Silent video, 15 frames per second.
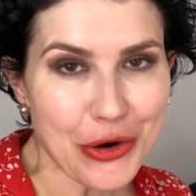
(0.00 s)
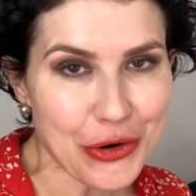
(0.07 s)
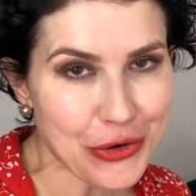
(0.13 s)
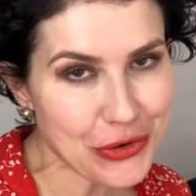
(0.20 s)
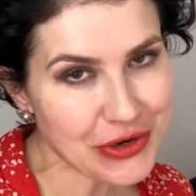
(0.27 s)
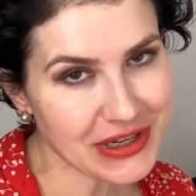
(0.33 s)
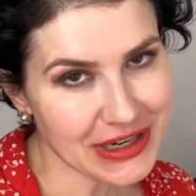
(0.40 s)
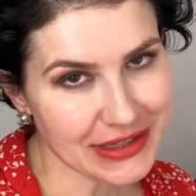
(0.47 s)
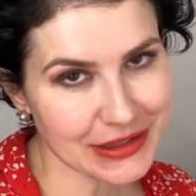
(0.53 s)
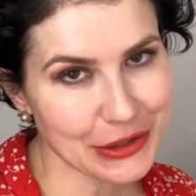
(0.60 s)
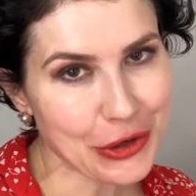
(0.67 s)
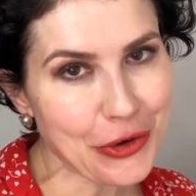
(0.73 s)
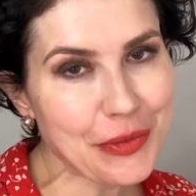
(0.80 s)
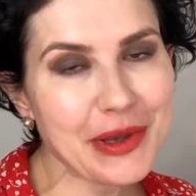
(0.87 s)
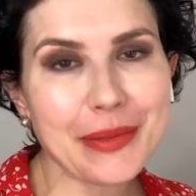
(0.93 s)
Who doesn't
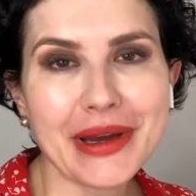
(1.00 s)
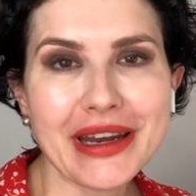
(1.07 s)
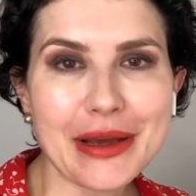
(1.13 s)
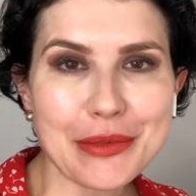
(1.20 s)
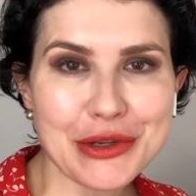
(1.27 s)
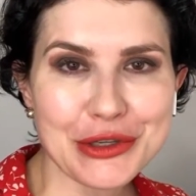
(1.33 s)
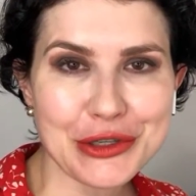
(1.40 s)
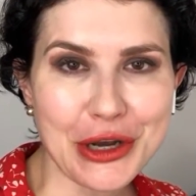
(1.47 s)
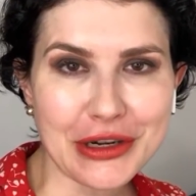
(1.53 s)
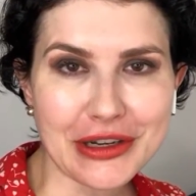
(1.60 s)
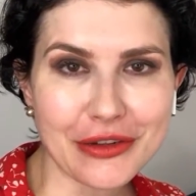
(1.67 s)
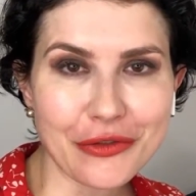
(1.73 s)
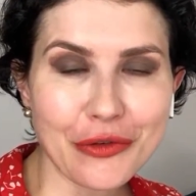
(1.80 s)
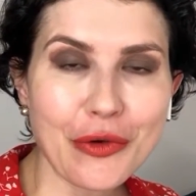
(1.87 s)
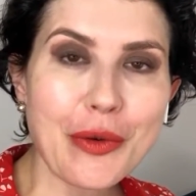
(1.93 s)
know me, my name is Dr.
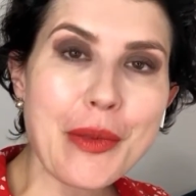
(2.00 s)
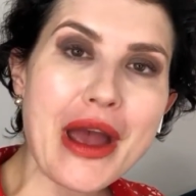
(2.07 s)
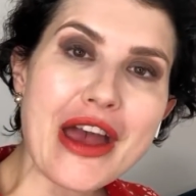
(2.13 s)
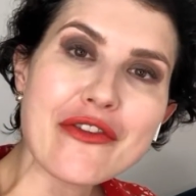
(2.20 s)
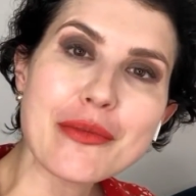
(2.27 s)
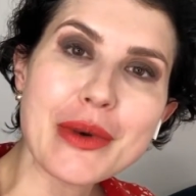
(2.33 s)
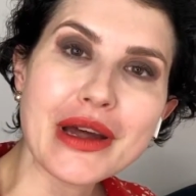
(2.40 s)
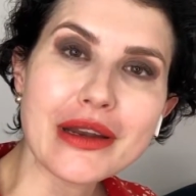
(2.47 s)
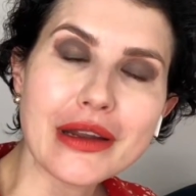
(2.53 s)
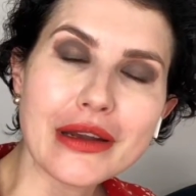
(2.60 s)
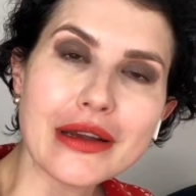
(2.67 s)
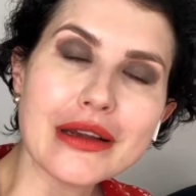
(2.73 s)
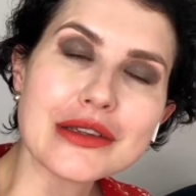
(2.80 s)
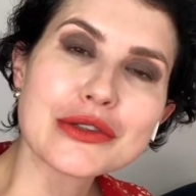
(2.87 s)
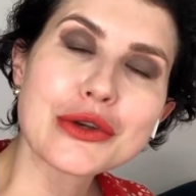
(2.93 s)
Liv Kraemer. Everybody
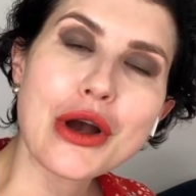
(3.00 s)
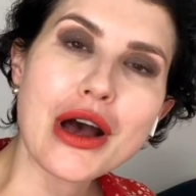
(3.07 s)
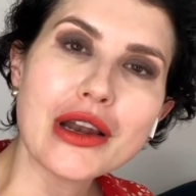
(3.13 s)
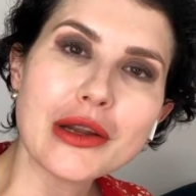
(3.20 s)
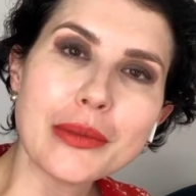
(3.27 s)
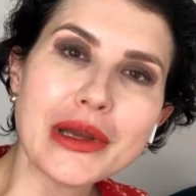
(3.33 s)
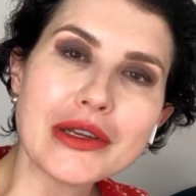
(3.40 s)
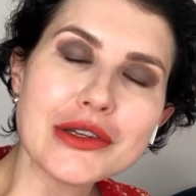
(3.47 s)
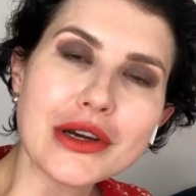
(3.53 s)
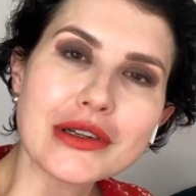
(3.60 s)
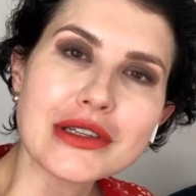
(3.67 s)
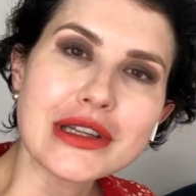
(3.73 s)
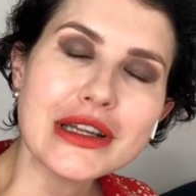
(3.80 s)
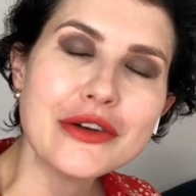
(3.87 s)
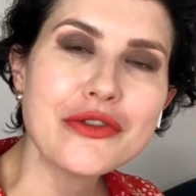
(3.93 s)
is calling me
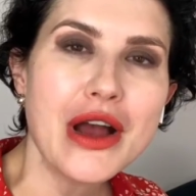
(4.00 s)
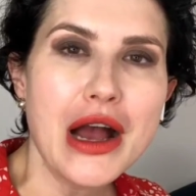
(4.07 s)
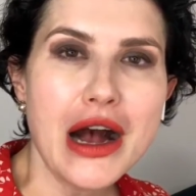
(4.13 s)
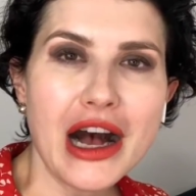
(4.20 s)
Dr. Liv.